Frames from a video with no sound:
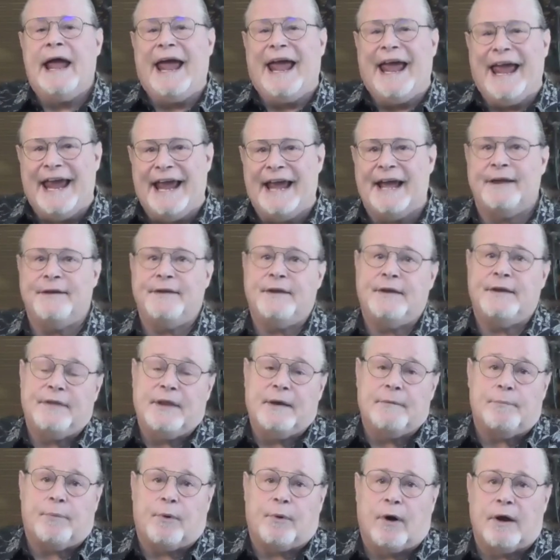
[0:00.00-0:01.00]
and they
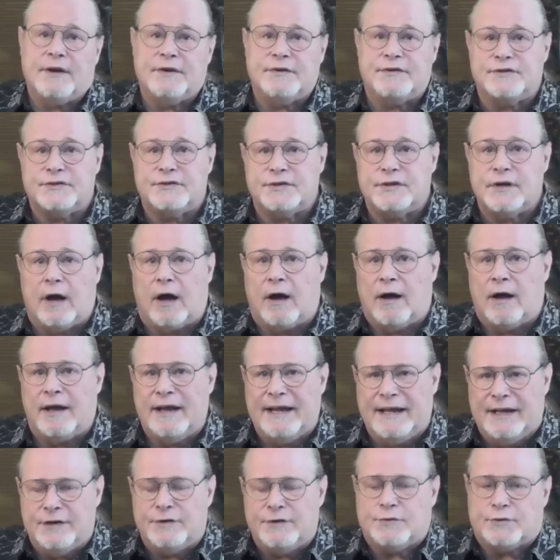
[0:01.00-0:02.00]
brought uh,
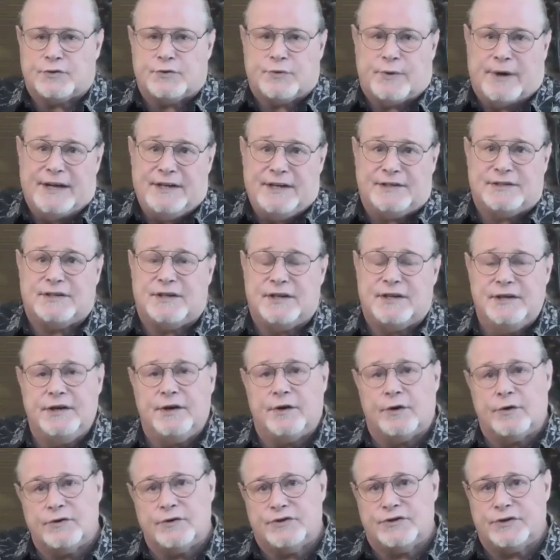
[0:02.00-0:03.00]
interest rates to
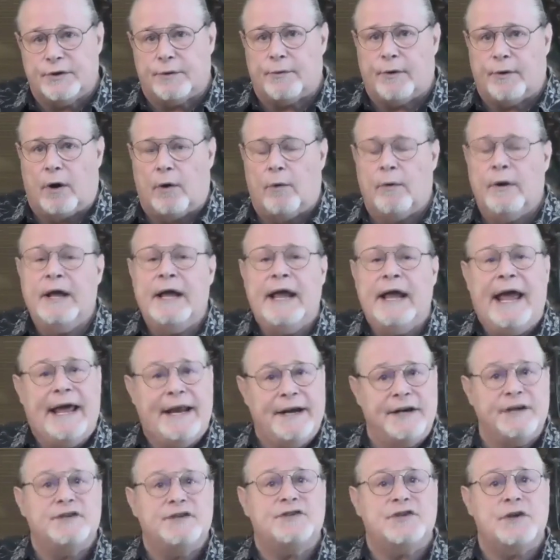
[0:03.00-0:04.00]
near zero, and
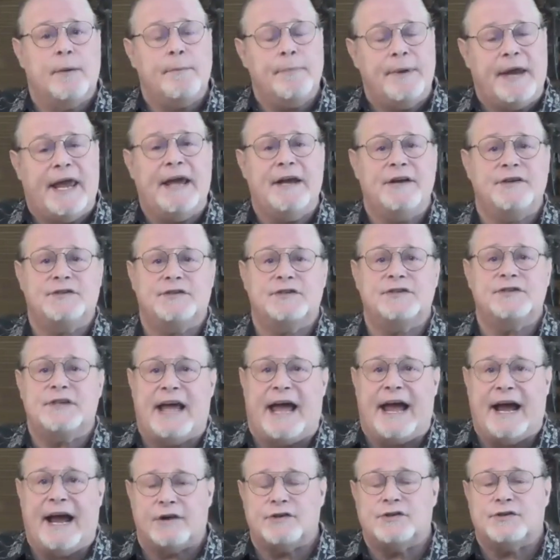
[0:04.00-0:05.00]
in some cases
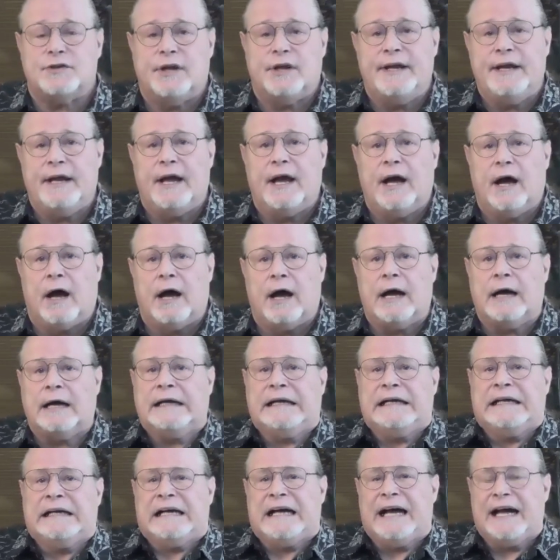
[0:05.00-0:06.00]
actually uh,
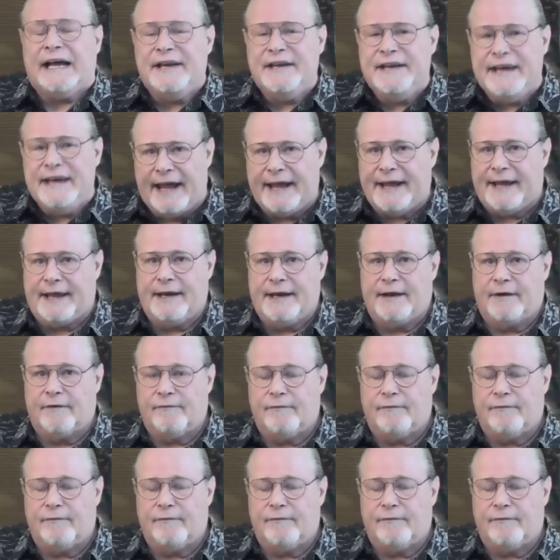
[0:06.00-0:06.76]
negative.